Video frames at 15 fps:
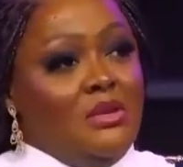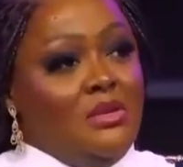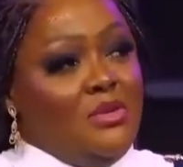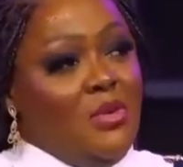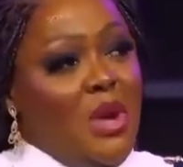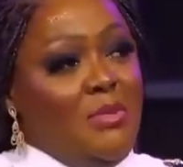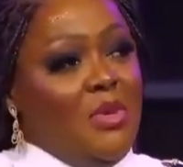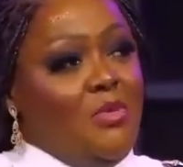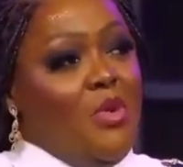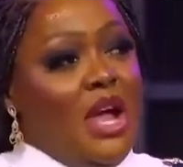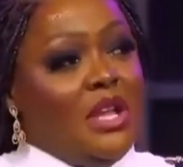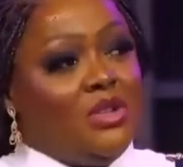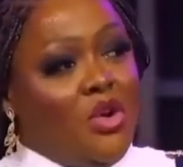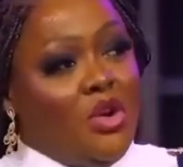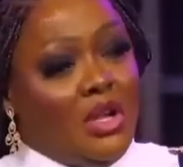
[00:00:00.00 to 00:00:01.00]
So when people
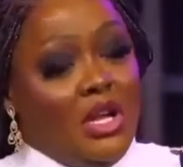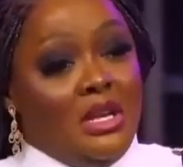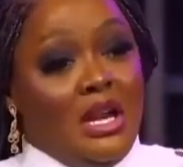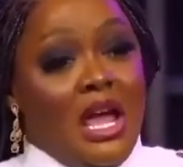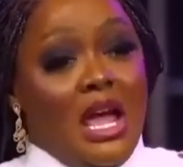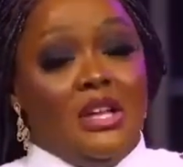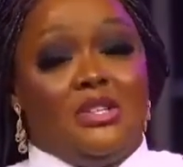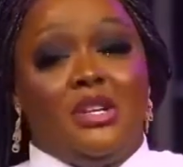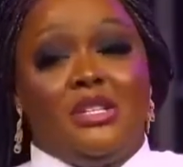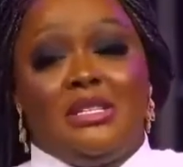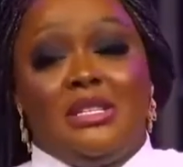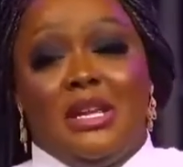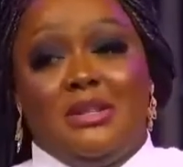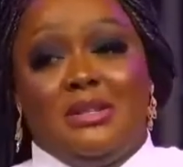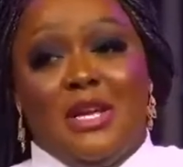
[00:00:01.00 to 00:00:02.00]
are talking, I
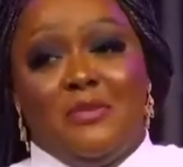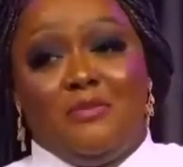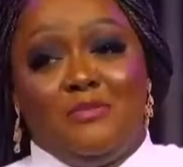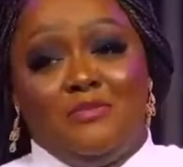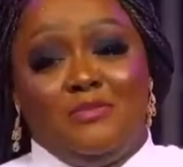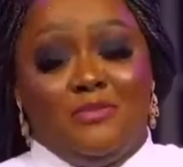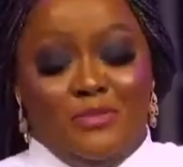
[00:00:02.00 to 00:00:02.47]
just tell them,